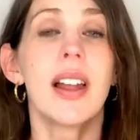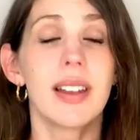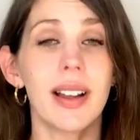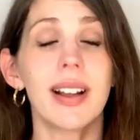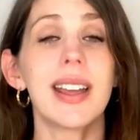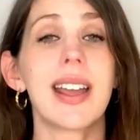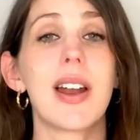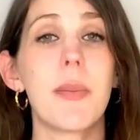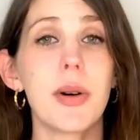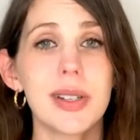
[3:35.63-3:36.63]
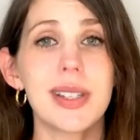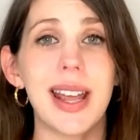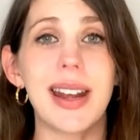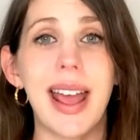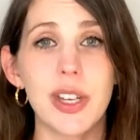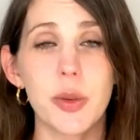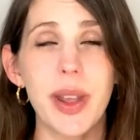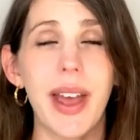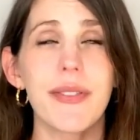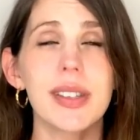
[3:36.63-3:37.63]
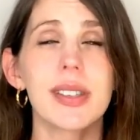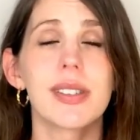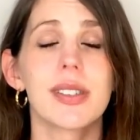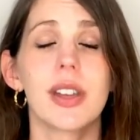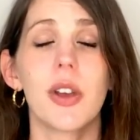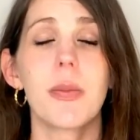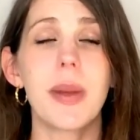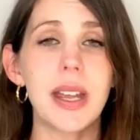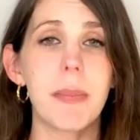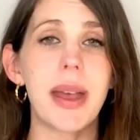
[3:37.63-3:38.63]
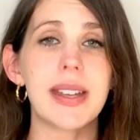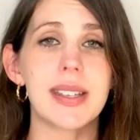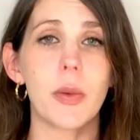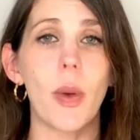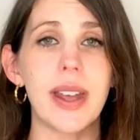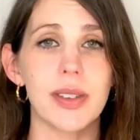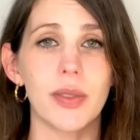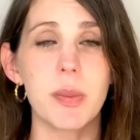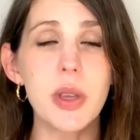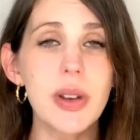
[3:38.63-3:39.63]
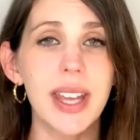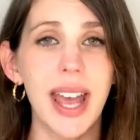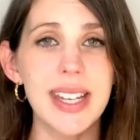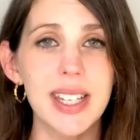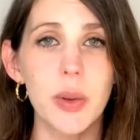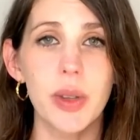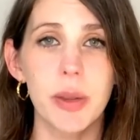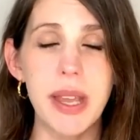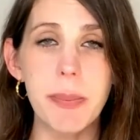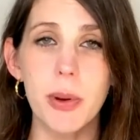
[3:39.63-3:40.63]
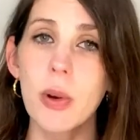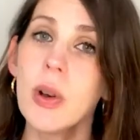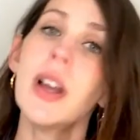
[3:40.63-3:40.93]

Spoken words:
Luckily, in our modern day and age, we have so many amazing ways of communicating with people.